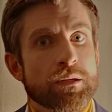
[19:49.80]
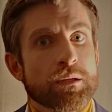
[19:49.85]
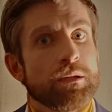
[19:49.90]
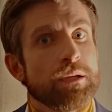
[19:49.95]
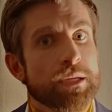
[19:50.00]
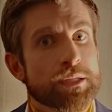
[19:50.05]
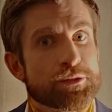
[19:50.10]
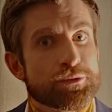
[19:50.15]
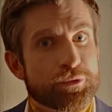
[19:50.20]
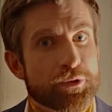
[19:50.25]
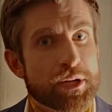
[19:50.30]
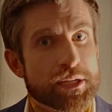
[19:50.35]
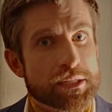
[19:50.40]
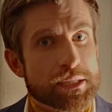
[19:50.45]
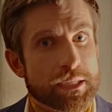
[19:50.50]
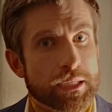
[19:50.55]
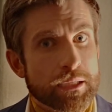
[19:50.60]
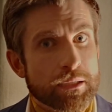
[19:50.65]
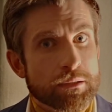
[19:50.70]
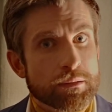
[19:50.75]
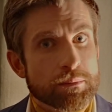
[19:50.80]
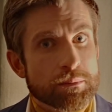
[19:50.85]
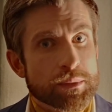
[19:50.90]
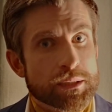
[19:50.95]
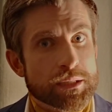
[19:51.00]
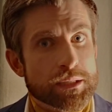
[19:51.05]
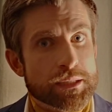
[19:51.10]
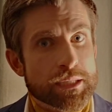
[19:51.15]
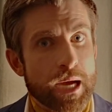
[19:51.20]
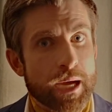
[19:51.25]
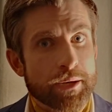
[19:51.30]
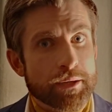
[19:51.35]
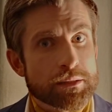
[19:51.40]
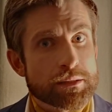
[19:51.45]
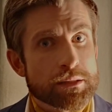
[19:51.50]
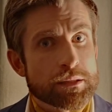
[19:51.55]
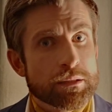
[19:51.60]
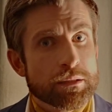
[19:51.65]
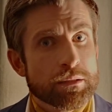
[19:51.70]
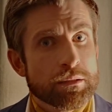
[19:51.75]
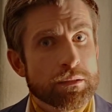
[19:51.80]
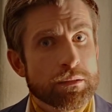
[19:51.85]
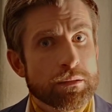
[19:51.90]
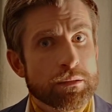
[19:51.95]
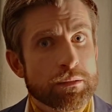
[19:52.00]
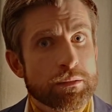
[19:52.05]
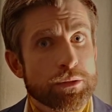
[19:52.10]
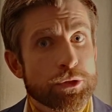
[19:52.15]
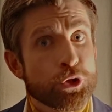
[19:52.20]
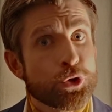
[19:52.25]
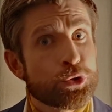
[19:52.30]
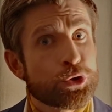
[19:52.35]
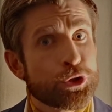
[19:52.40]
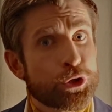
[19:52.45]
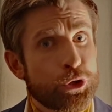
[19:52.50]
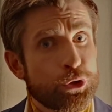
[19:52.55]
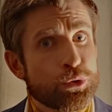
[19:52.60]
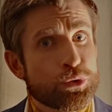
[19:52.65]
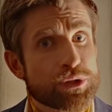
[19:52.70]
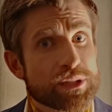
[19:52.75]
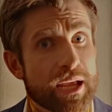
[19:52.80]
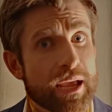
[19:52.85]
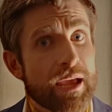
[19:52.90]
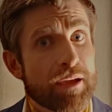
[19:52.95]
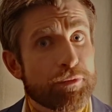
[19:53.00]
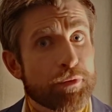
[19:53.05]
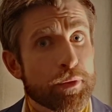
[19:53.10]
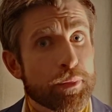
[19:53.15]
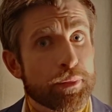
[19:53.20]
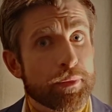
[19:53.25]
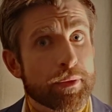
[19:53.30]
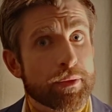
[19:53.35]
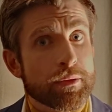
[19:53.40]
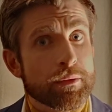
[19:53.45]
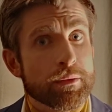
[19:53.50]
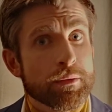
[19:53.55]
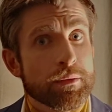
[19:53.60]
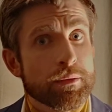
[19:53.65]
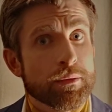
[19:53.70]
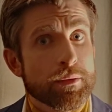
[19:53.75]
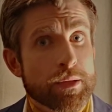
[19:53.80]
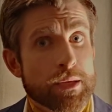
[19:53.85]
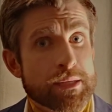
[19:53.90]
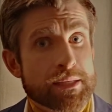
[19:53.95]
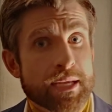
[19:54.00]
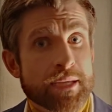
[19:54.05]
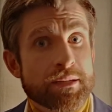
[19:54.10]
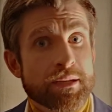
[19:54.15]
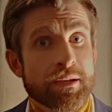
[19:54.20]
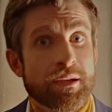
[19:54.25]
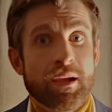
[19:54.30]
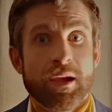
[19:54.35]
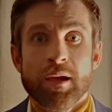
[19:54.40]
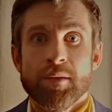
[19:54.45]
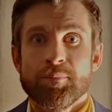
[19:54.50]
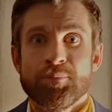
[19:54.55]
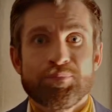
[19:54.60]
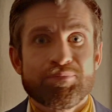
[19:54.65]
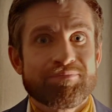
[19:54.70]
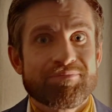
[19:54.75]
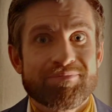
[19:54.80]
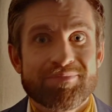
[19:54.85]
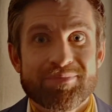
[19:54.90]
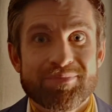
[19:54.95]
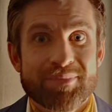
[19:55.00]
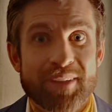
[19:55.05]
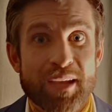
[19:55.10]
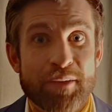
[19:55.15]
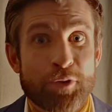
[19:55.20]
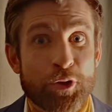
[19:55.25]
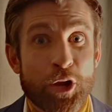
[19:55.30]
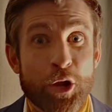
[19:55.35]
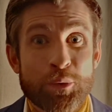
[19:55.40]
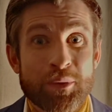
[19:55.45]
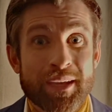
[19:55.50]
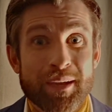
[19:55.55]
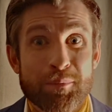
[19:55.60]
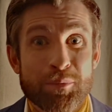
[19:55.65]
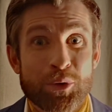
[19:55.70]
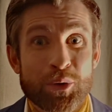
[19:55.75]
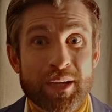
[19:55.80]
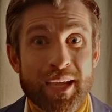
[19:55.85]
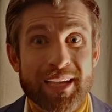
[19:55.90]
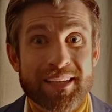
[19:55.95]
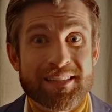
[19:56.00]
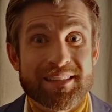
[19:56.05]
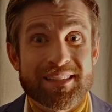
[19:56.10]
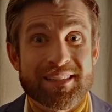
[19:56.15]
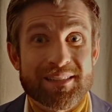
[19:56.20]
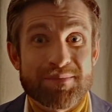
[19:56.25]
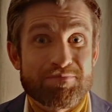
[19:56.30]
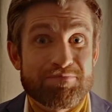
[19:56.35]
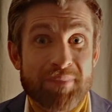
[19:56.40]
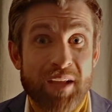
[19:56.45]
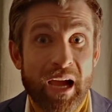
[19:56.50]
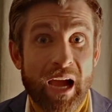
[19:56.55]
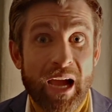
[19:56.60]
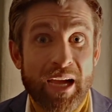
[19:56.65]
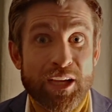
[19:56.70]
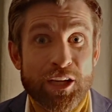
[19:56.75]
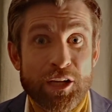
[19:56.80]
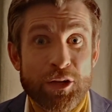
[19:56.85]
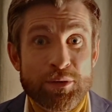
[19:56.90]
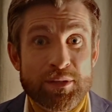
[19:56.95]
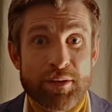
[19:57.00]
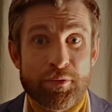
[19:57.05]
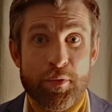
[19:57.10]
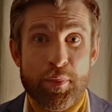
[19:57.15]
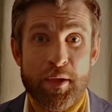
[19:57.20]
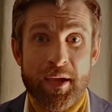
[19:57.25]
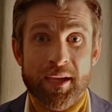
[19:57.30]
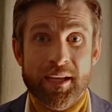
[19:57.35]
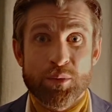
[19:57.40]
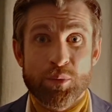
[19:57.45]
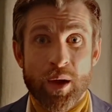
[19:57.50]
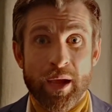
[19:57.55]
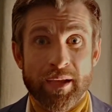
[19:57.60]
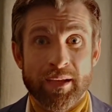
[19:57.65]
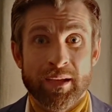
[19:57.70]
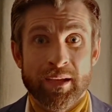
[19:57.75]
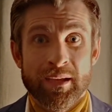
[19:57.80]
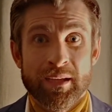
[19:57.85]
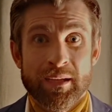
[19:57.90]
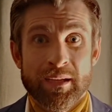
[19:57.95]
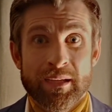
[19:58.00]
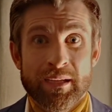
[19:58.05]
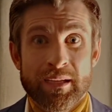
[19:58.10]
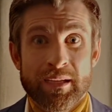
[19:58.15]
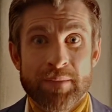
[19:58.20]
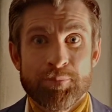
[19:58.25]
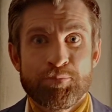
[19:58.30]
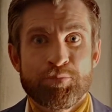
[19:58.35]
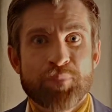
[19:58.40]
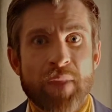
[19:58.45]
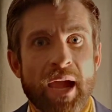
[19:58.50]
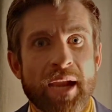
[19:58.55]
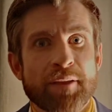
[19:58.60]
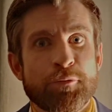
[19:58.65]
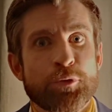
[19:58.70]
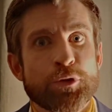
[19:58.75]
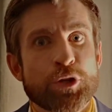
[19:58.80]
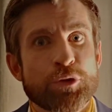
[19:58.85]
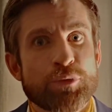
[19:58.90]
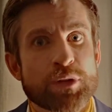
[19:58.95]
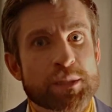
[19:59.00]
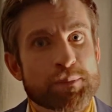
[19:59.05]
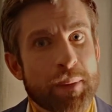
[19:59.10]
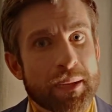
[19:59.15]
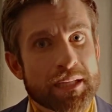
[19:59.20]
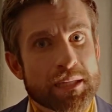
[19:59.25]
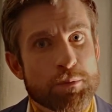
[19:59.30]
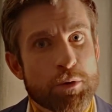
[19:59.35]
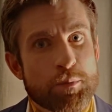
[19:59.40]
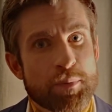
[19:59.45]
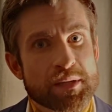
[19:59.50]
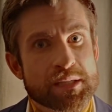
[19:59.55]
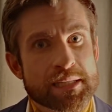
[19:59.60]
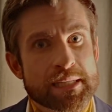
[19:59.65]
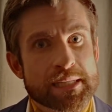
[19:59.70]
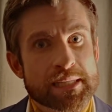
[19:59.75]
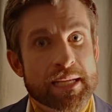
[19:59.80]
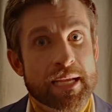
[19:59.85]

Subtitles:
it's risky, Mr. Cyrus. You could lose everything. He said, if I don't get more guests, I could lose everything anyway. And if we do respectable business,